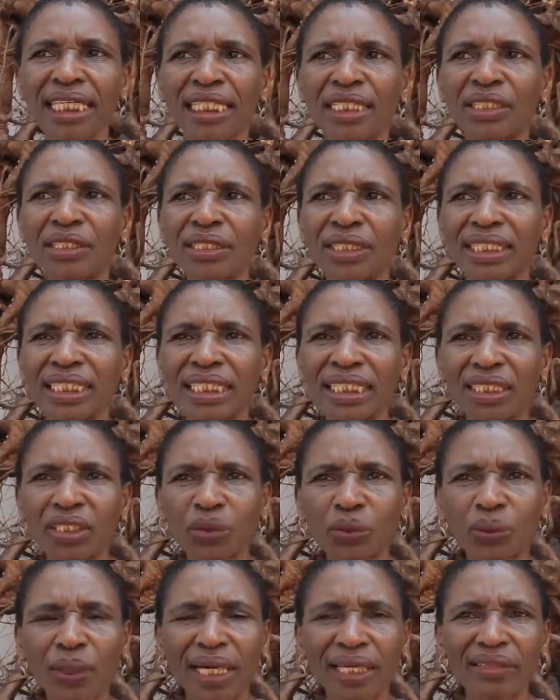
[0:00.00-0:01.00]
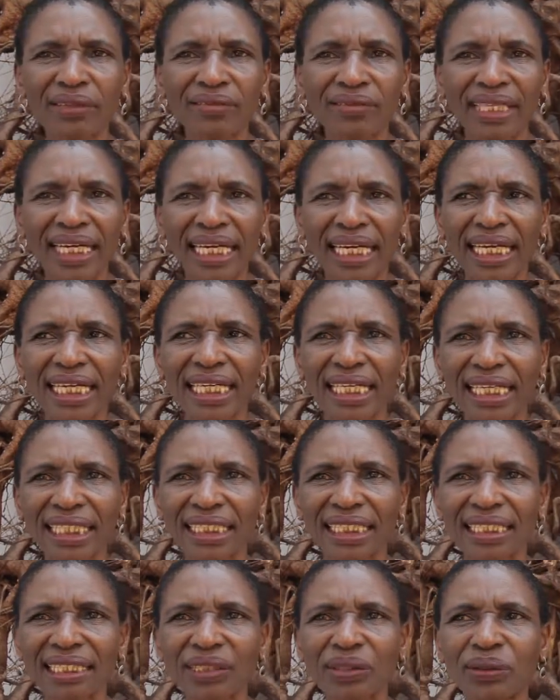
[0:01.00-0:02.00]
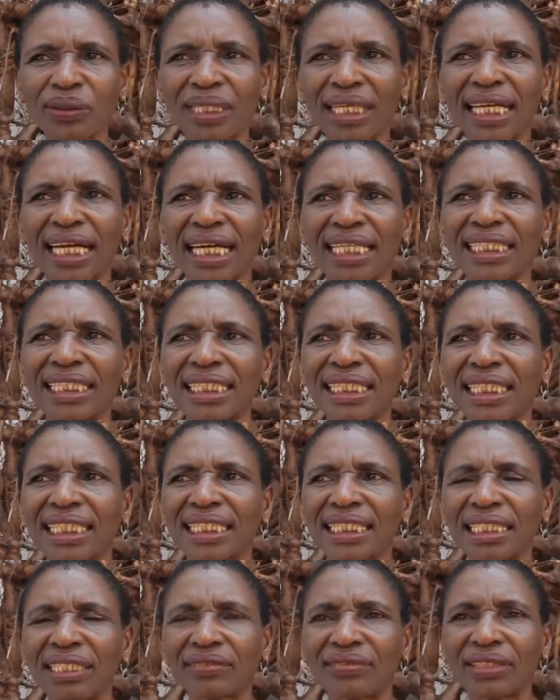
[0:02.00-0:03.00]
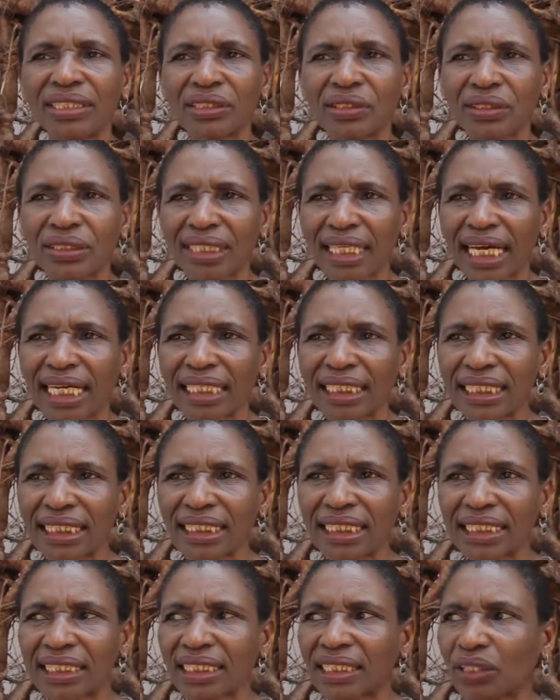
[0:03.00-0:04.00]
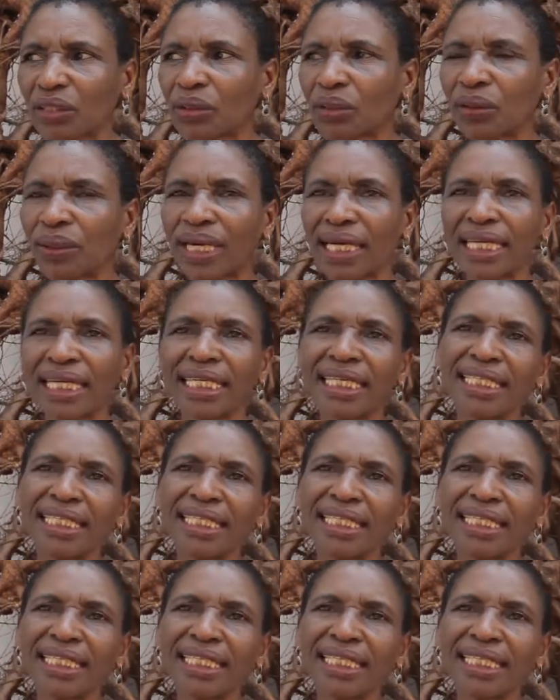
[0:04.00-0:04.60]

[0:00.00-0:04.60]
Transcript: So this is one of the areas, looking at it, that if the society is insecure,